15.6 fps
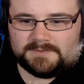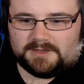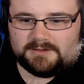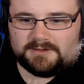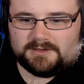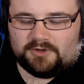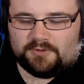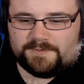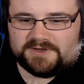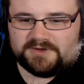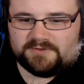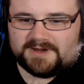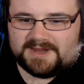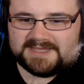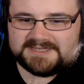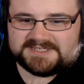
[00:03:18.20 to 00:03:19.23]
Open your
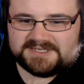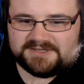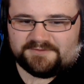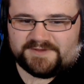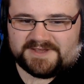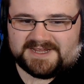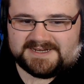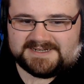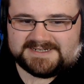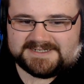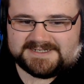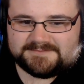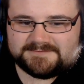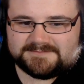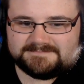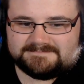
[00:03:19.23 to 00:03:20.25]
eyes and you'll find
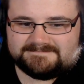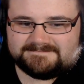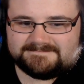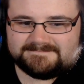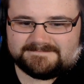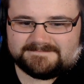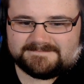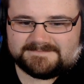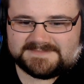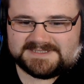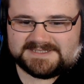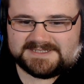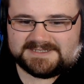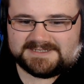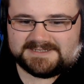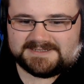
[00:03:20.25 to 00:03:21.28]
out.
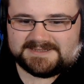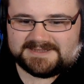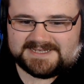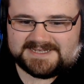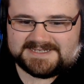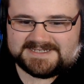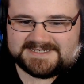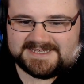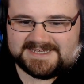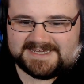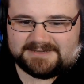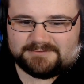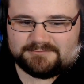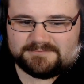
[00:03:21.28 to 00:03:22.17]
Lazy cow.